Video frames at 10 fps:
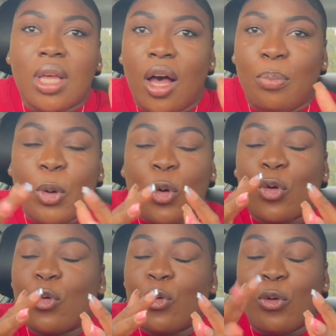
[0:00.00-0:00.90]
up
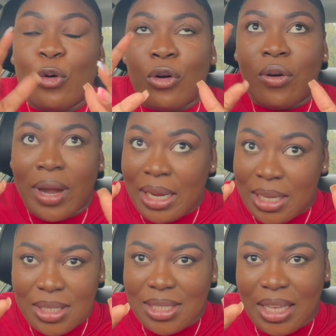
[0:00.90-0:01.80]

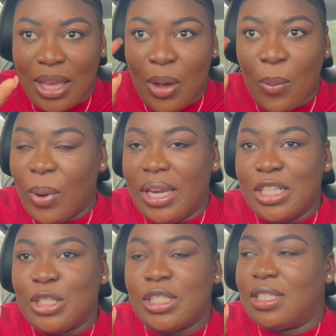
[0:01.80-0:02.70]
crazy when
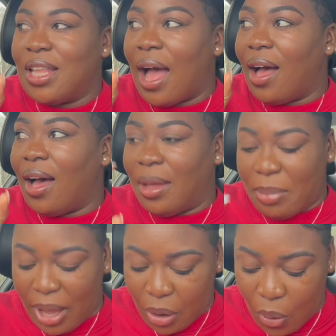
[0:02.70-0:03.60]
it's that hot
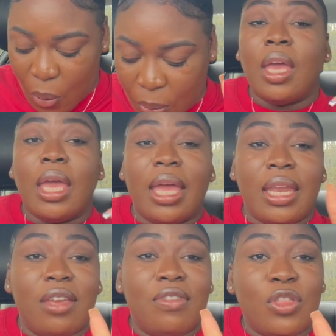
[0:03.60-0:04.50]
back home. And
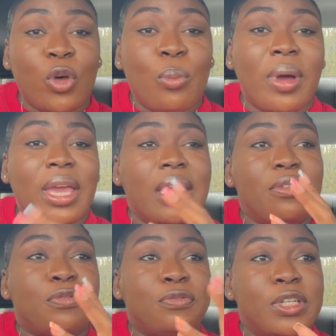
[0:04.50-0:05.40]
even though my
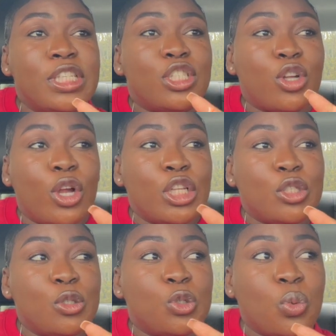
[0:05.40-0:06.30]
foot started
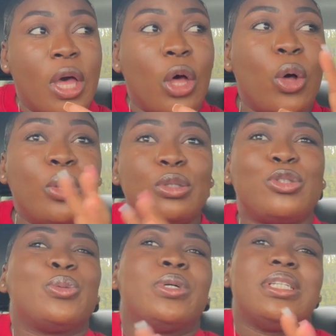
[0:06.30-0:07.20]
to swell
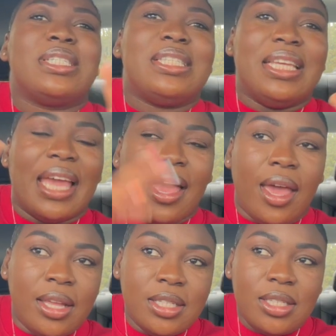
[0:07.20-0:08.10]
towards the
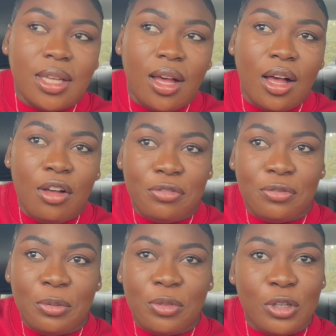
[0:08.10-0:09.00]
end of
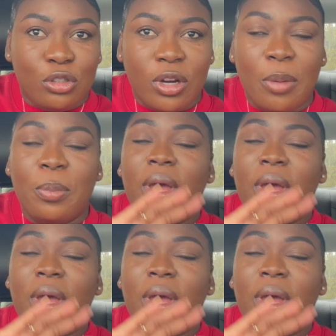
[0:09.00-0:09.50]
the trip,